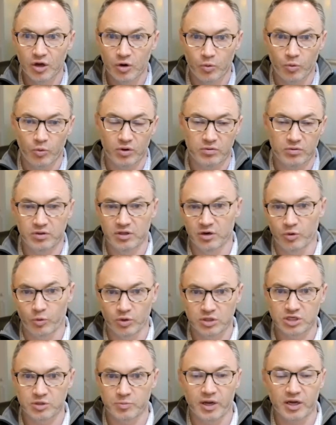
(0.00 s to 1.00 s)
what
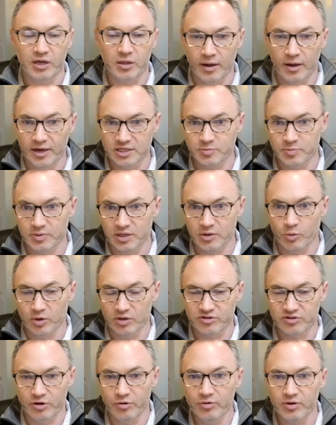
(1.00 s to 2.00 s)
should my clients be, what
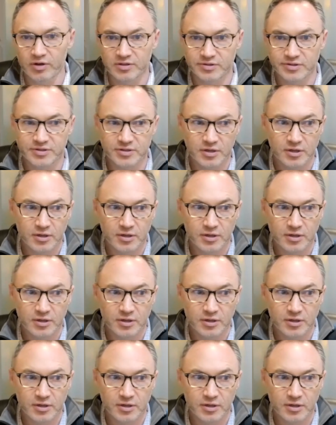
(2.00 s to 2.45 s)
tokens?